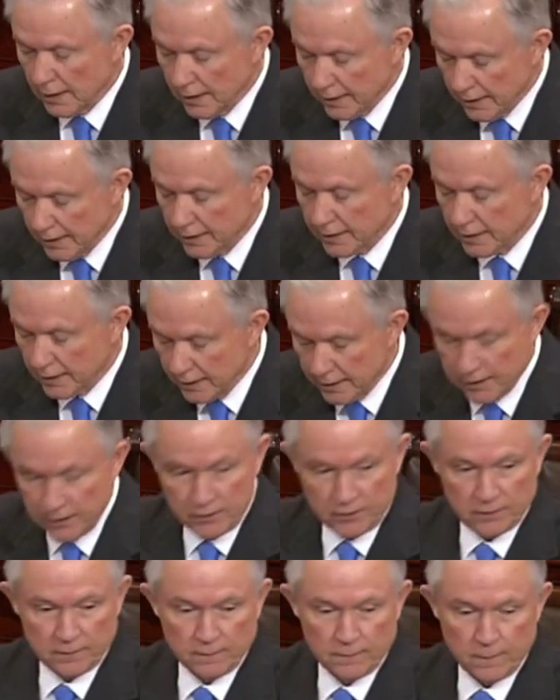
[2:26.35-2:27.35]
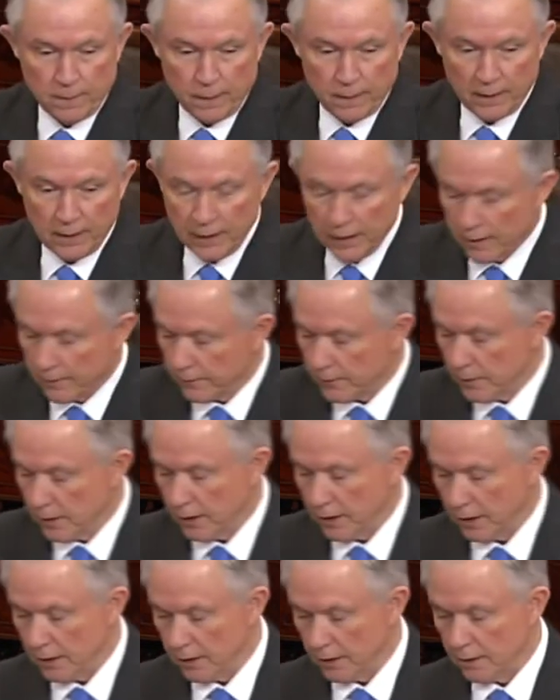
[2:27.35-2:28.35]
In addition, if
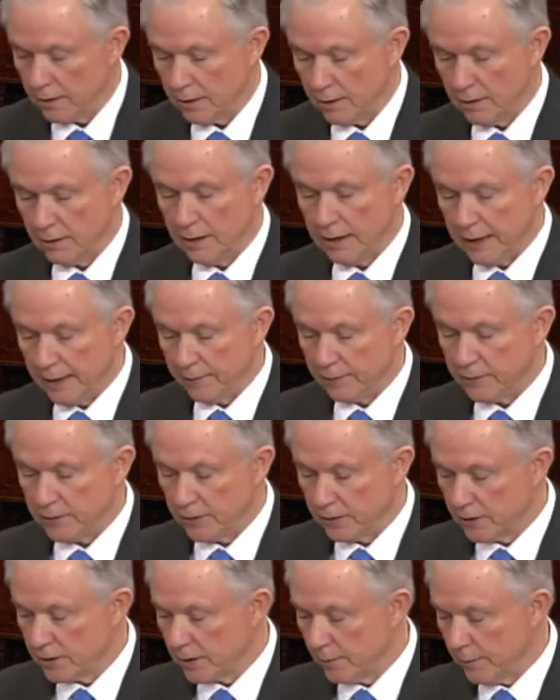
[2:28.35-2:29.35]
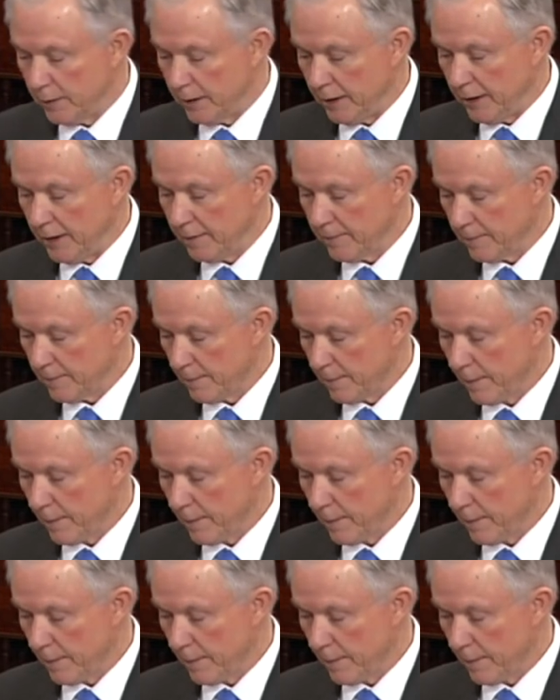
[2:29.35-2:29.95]
the Deficit Committee,